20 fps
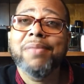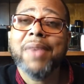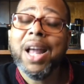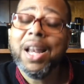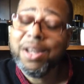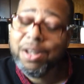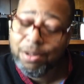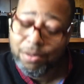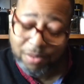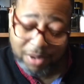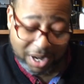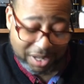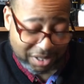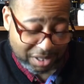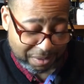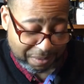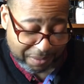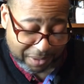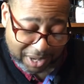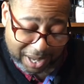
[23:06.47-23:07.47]
I do. I
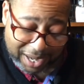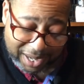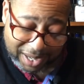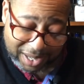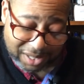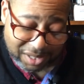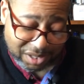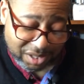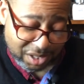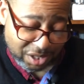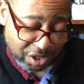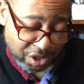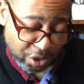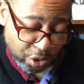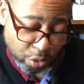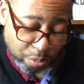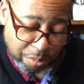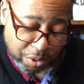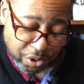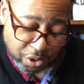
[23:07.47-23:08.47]
just feel like it's just
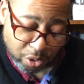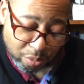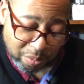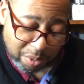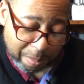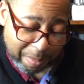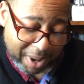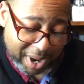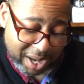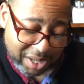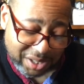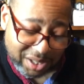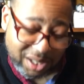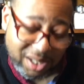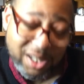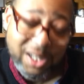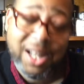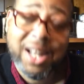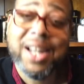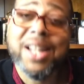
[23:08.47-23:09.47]
super, super
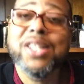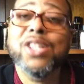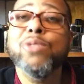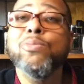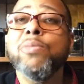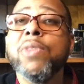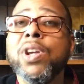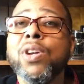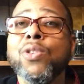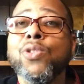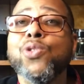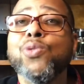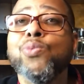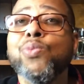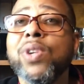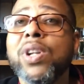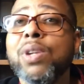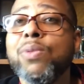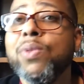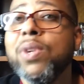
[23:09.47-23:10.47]
masculine and it smells
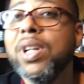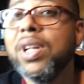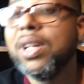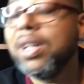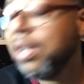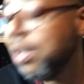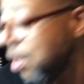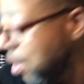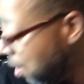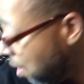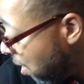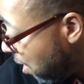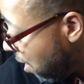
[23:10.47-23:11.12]
really, really good.